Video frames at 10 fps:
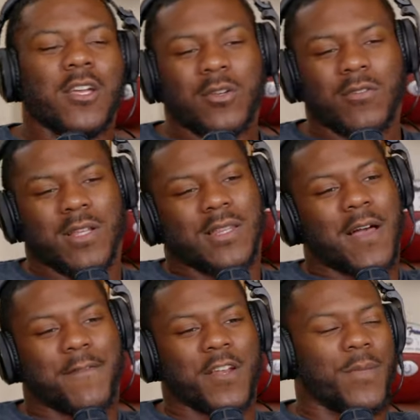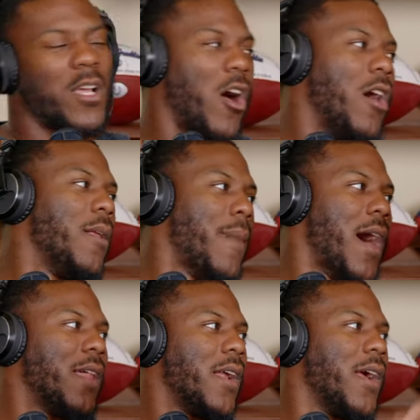you really think I'm finna be calling
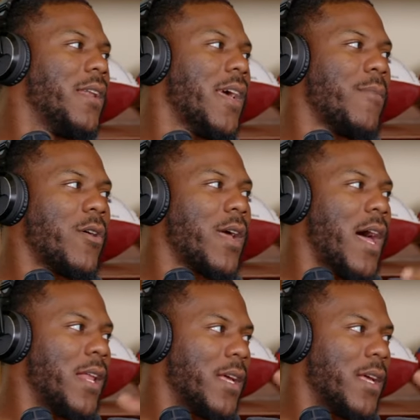Ballard every day, bro? Get out